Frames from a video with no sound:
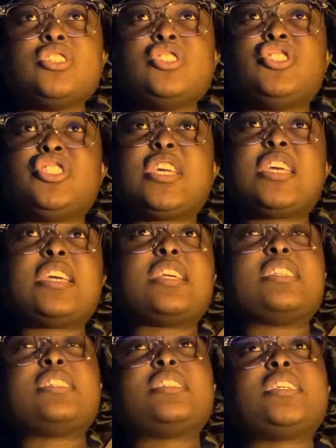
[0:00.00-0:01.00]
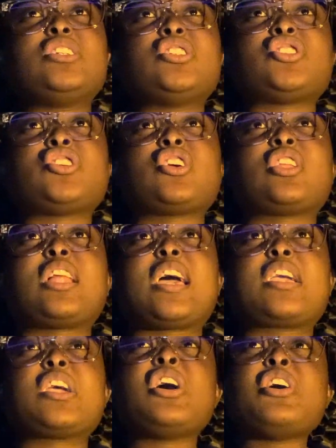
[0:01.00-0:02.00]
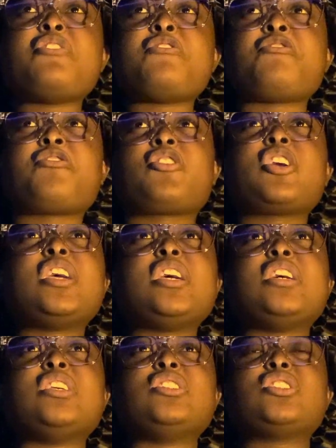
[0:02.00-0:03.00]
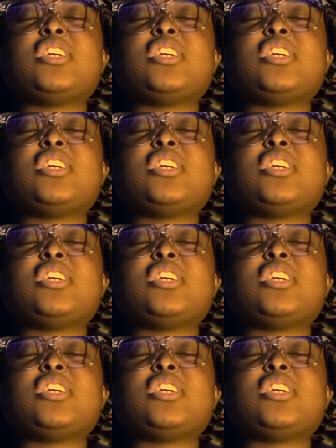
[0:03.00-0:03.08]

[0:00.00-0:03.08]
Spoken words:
jeans, t-shirt, like fringe,